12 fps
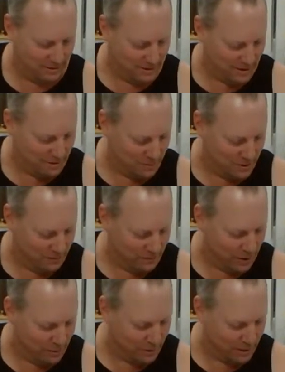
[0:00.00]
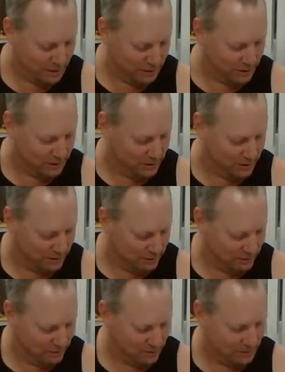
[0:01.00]
So if anyone else is
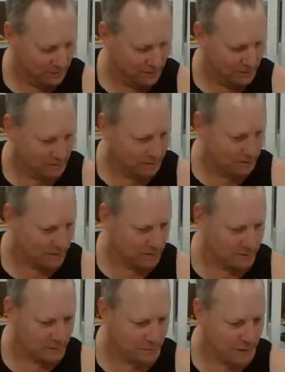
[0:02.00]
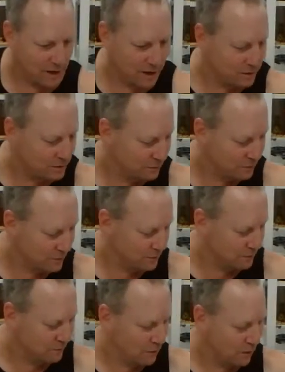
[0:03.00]
fans of
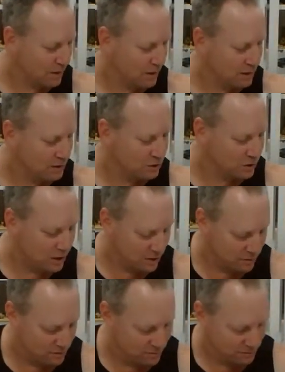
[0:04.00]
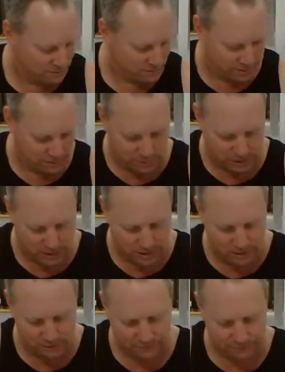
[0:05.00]
the Vikings show, let me know.